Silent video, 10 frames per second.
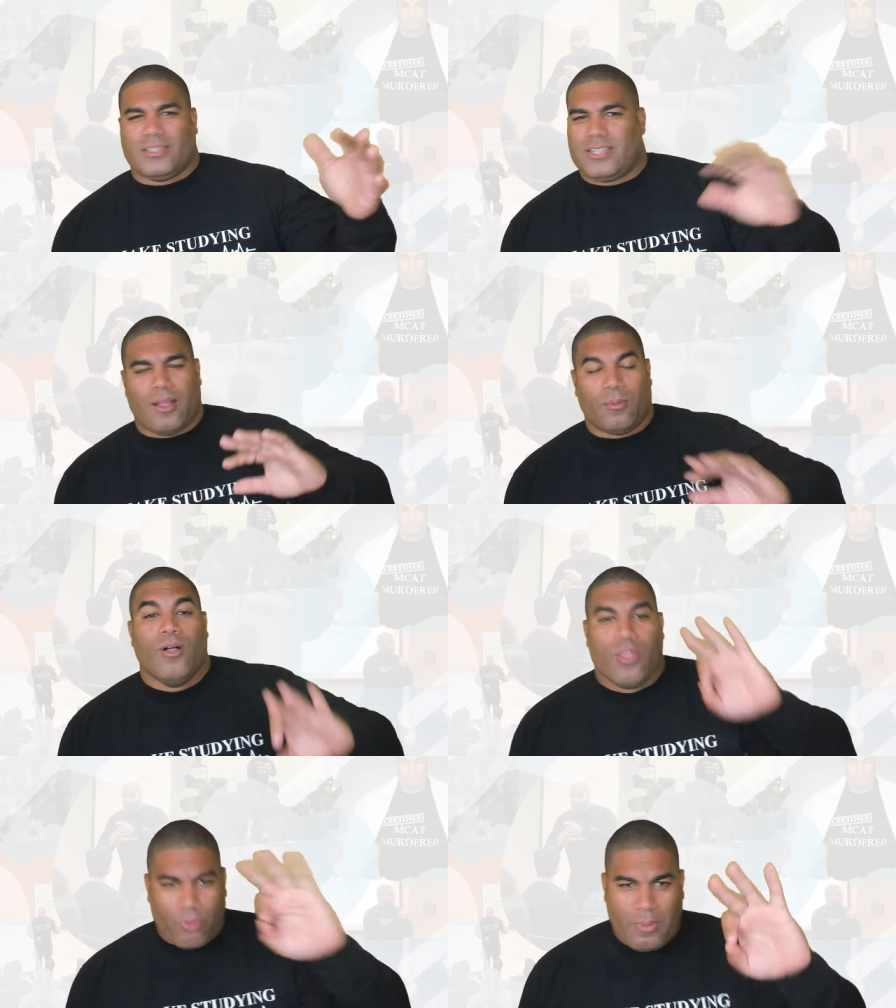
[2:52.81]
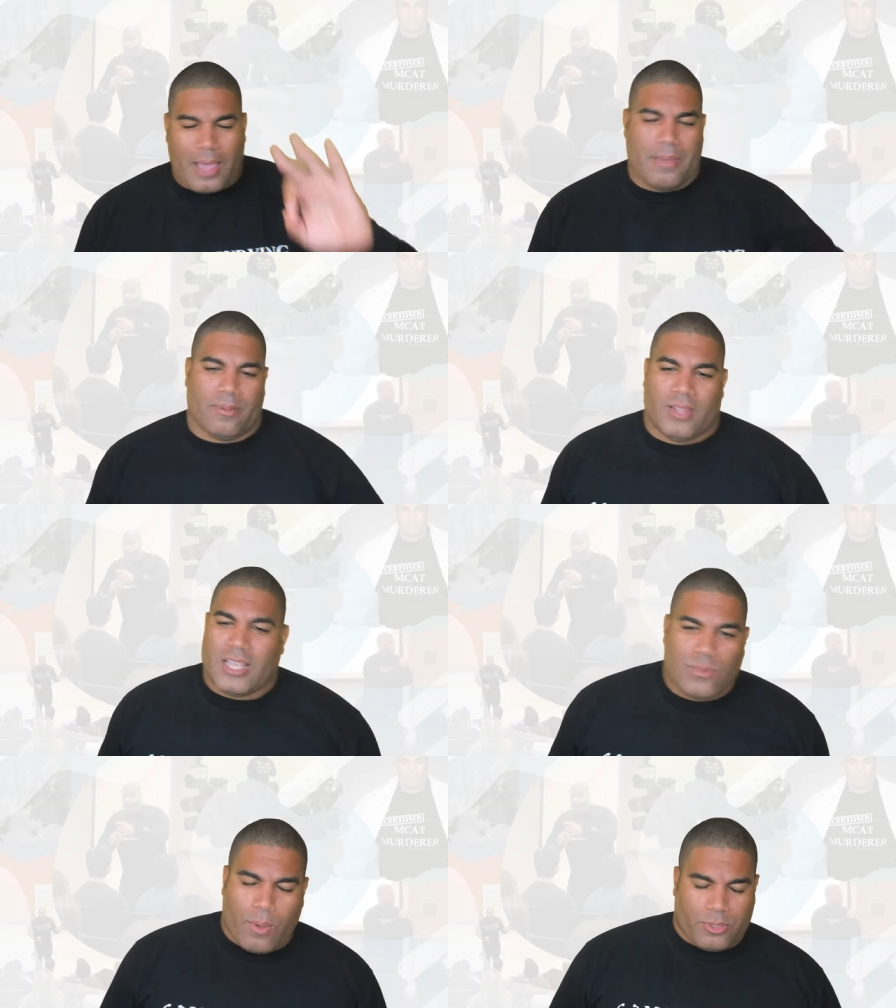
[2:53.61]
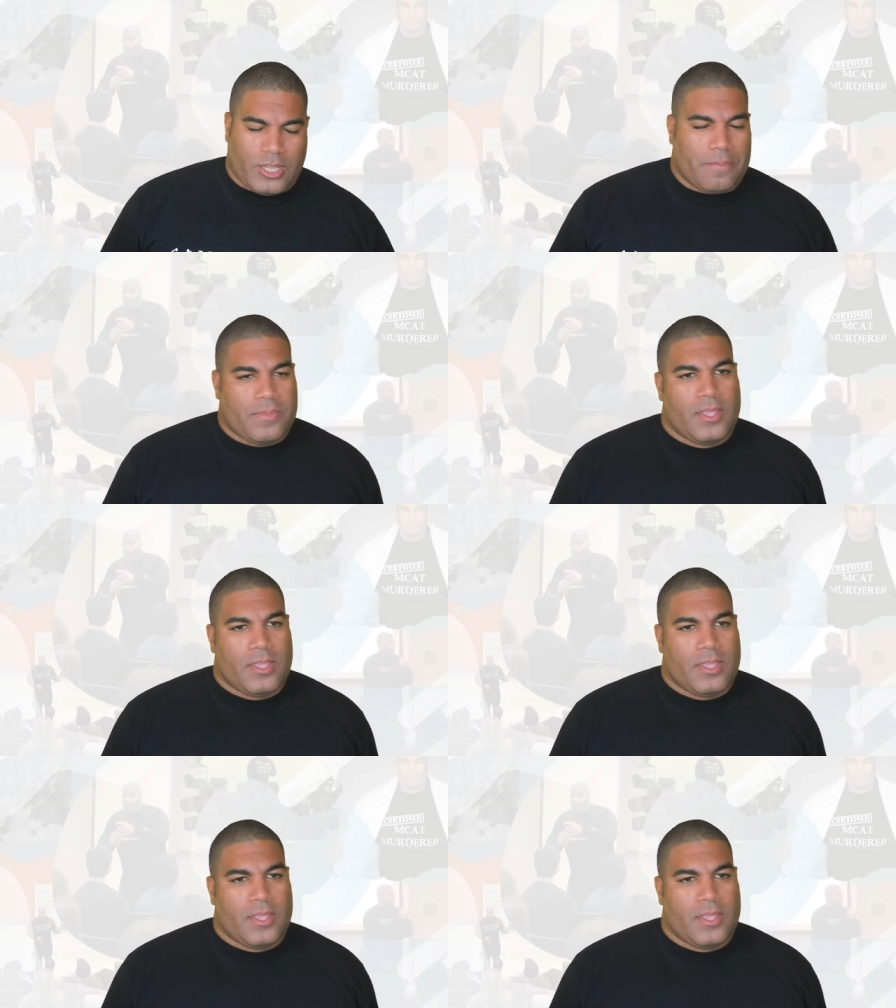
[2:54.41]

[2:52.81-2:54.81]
It's terrible. Three black people, less than 1%.